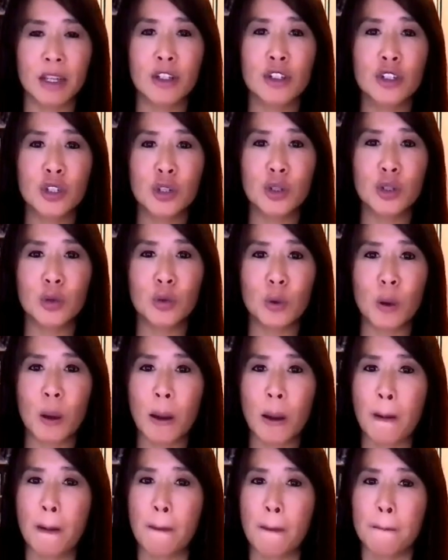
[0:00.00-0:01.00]
2,
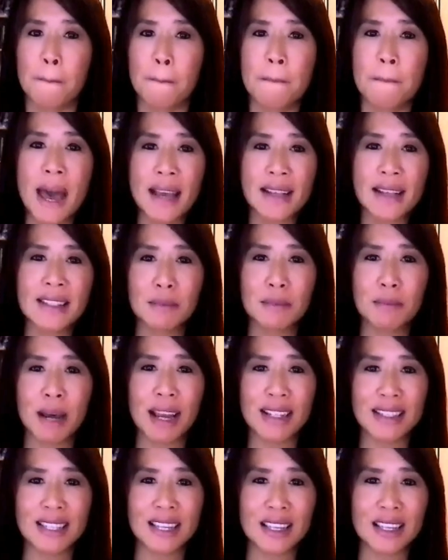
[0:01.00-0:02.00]

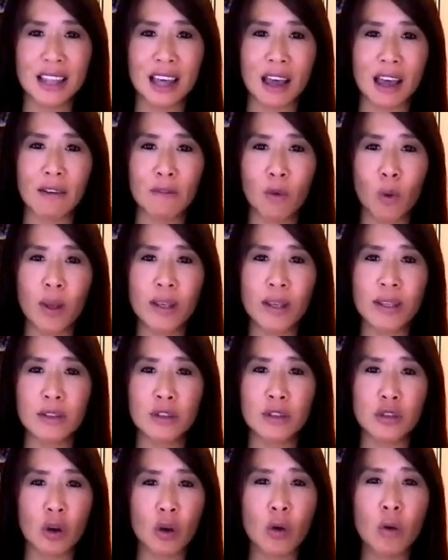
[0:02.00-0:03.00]
maximizing that voice
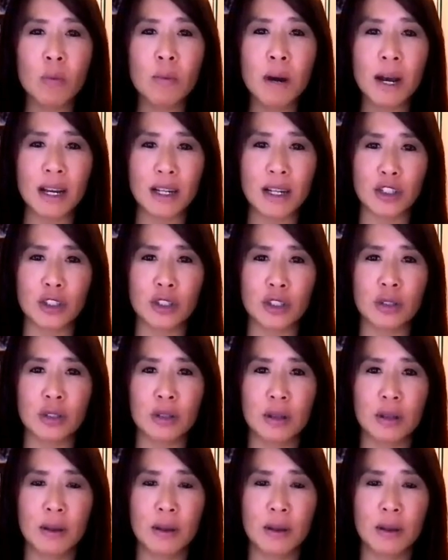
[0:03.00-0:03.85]
so much,